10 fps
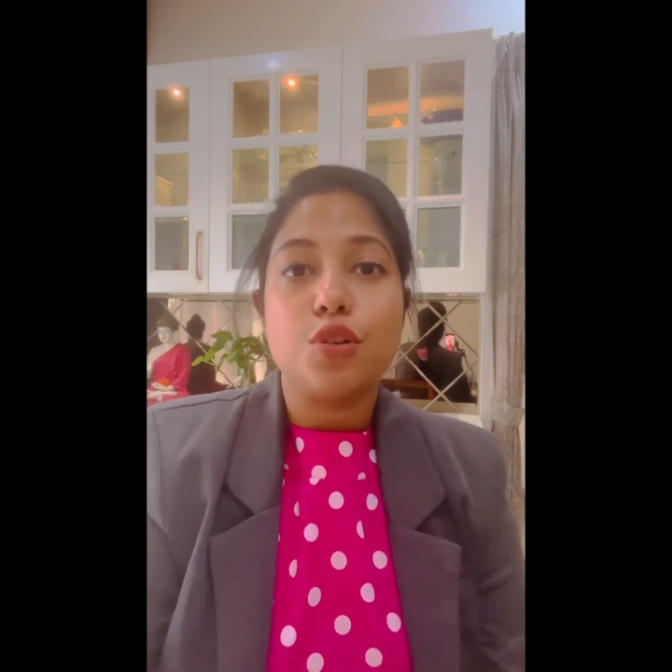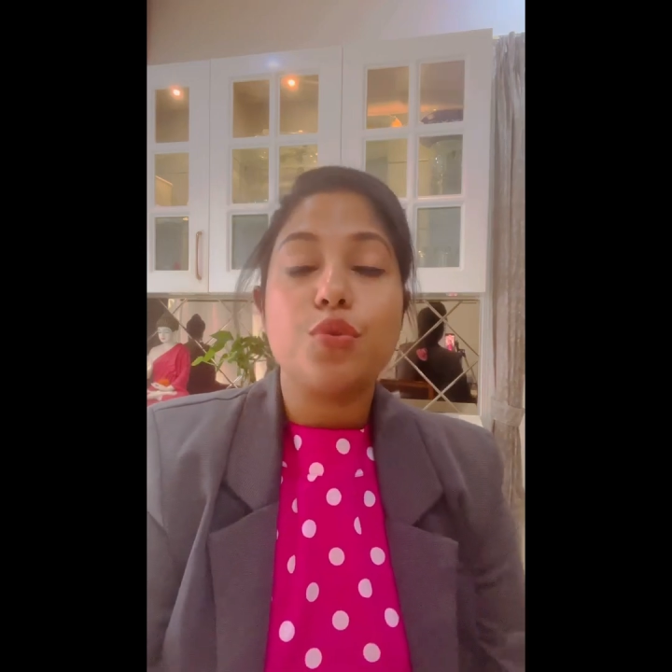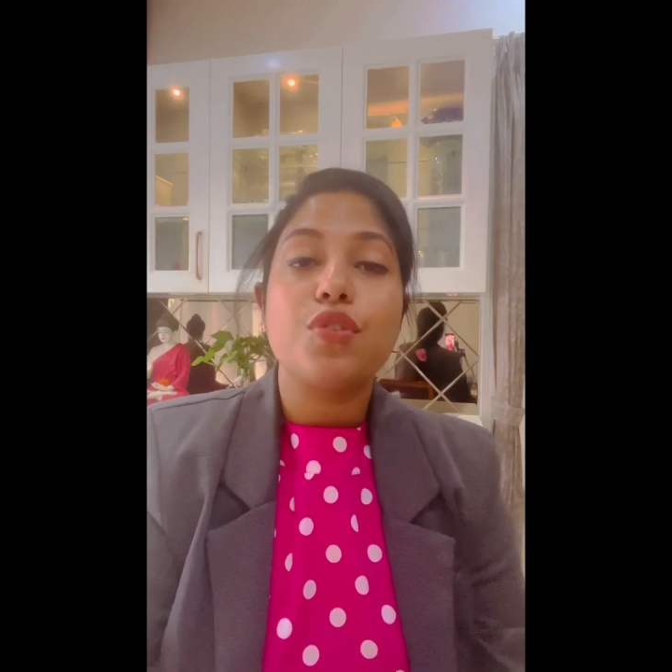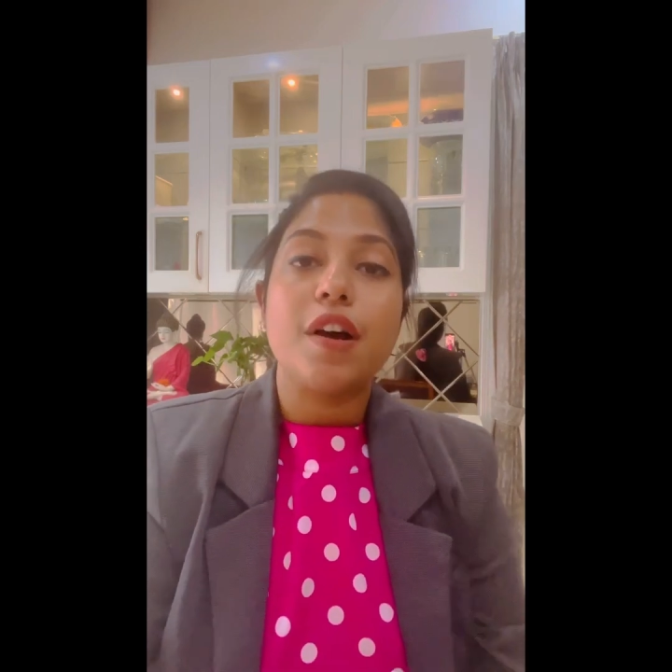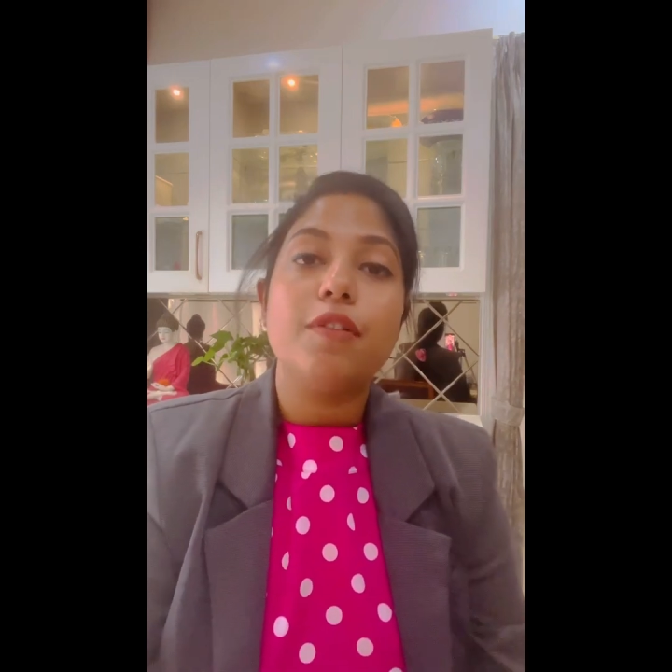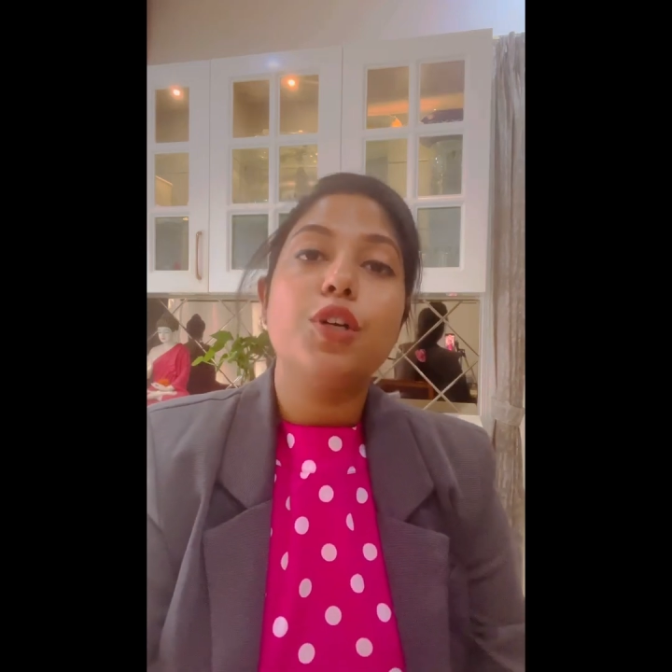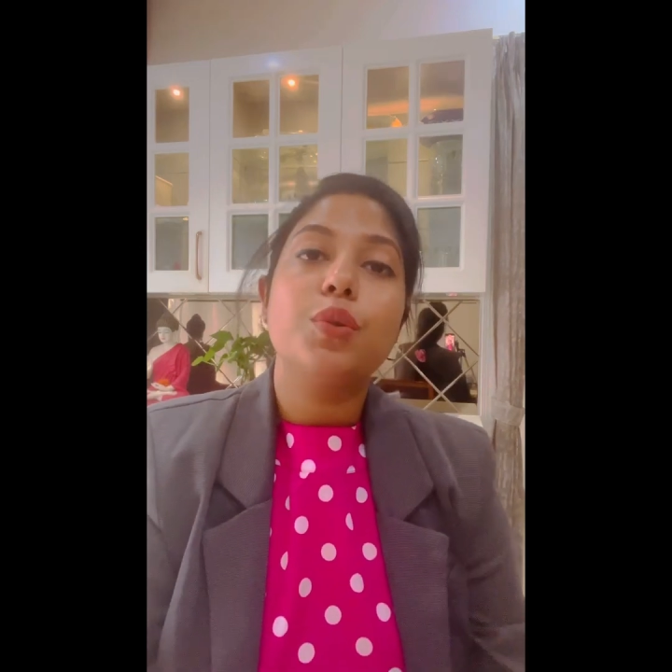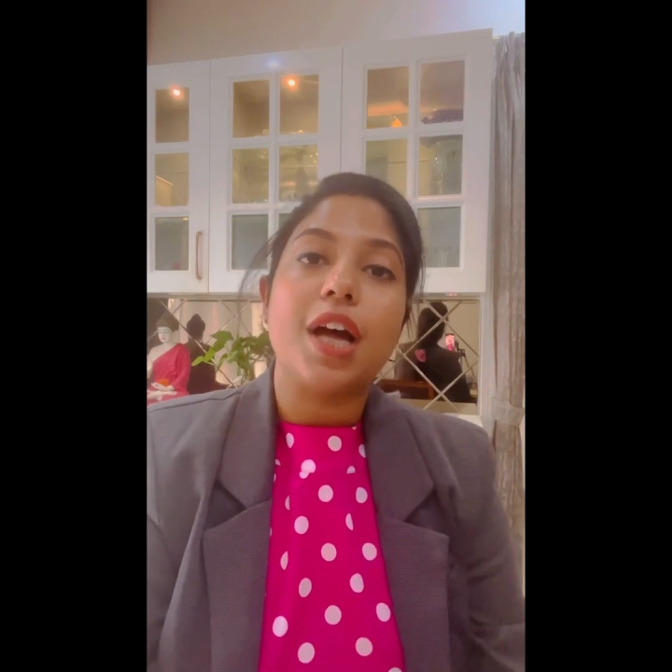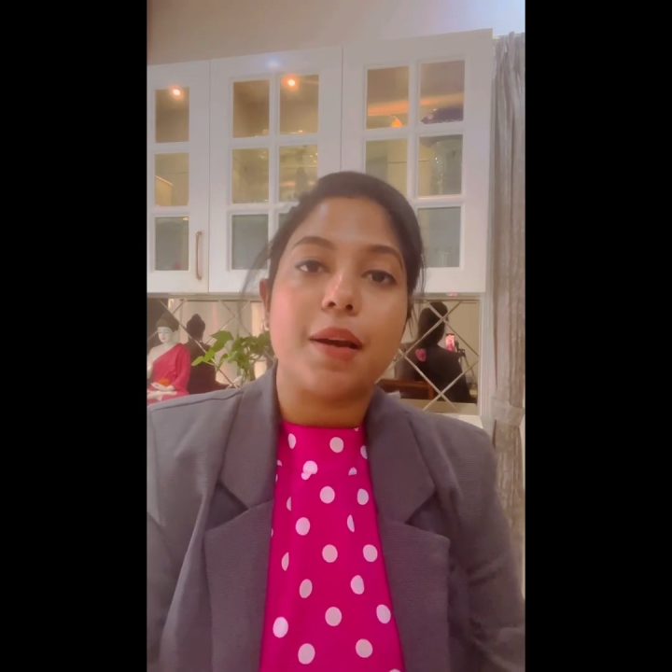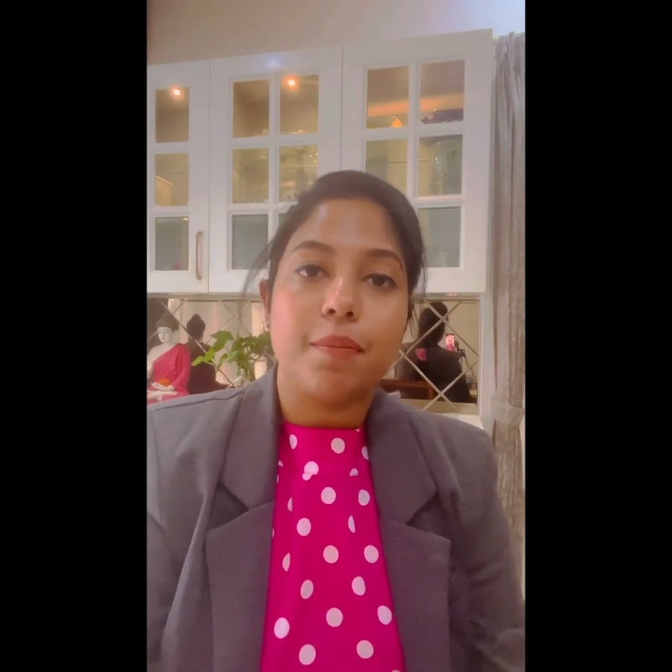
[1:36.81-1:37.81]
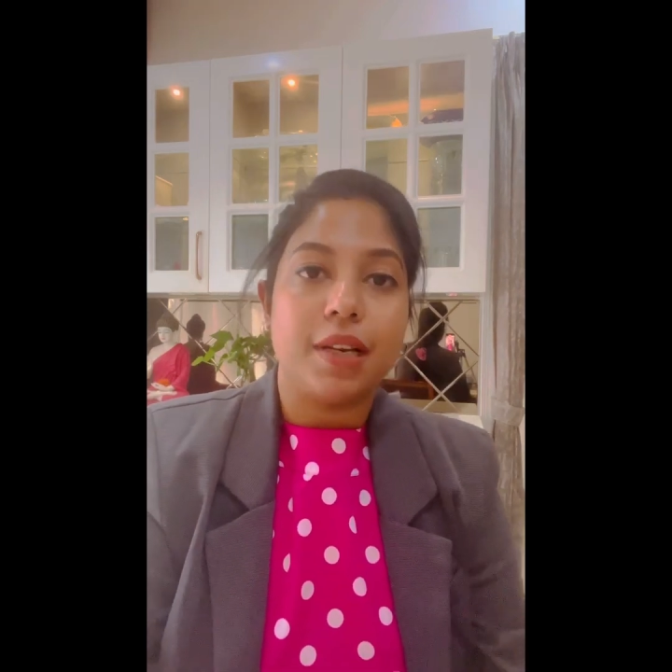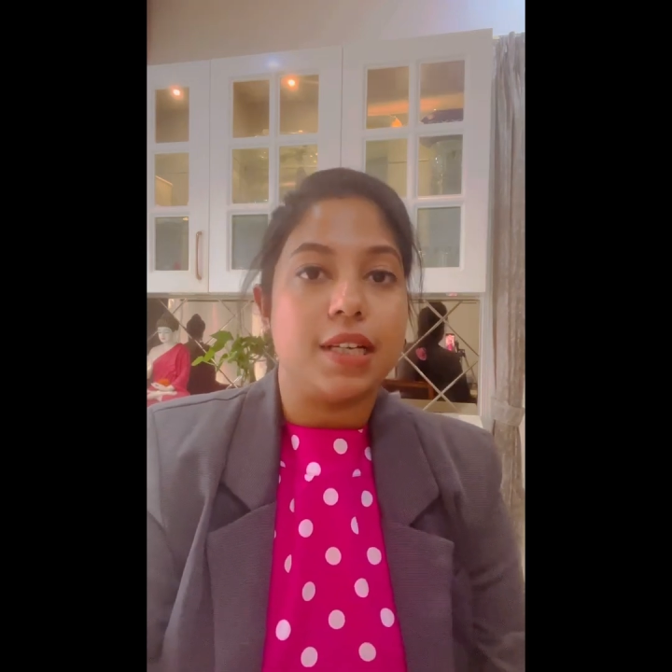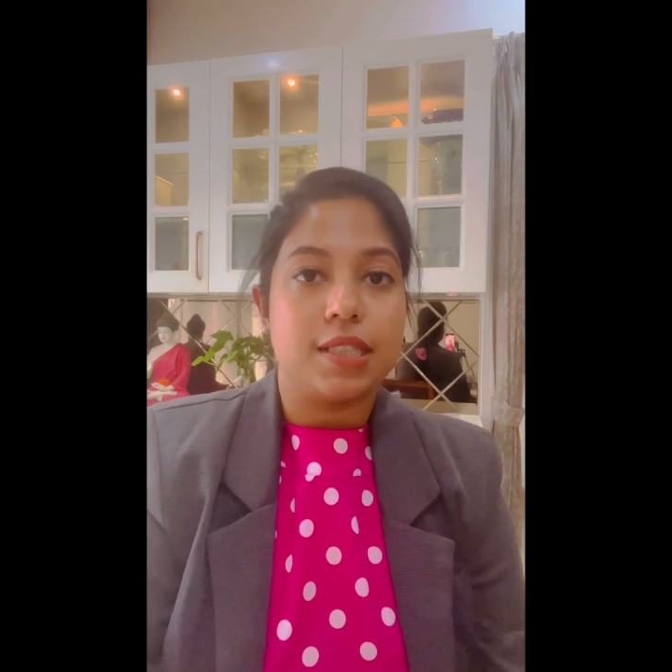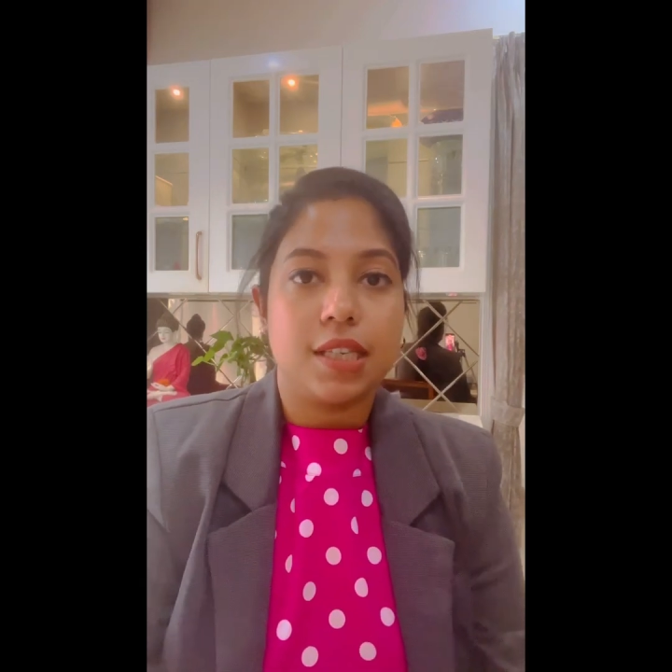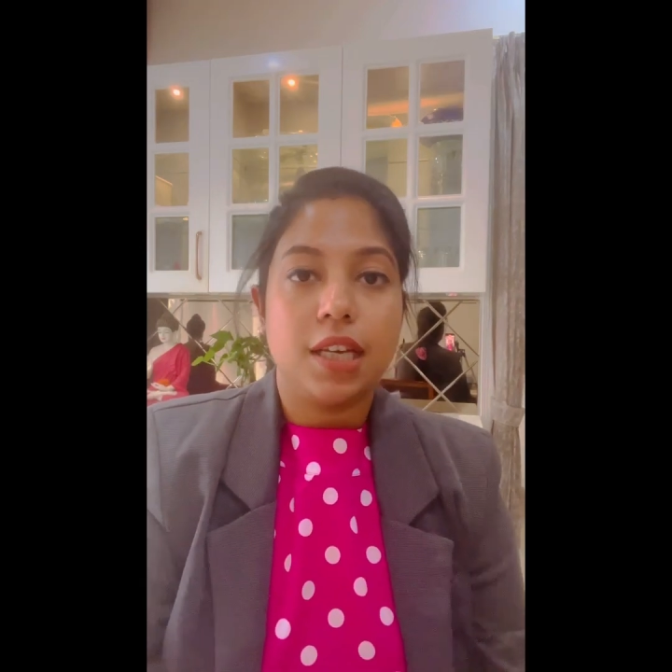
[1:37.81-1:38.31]
to travel to that
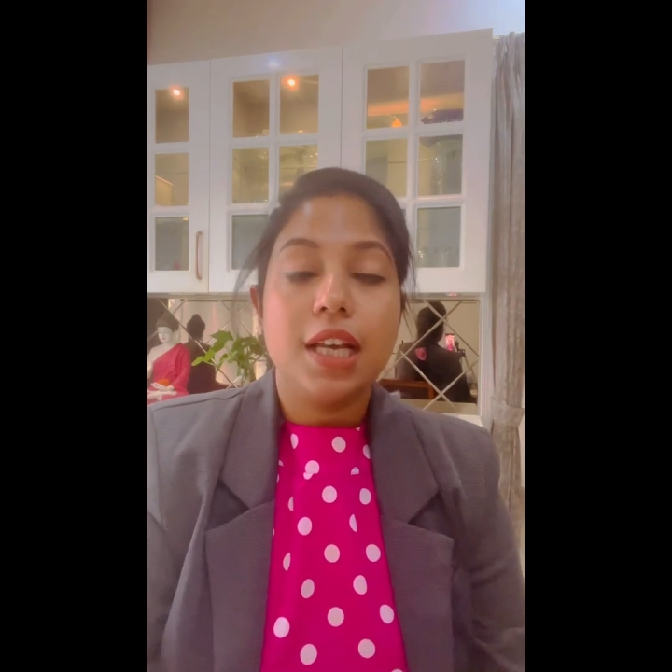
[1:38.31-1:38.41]
place,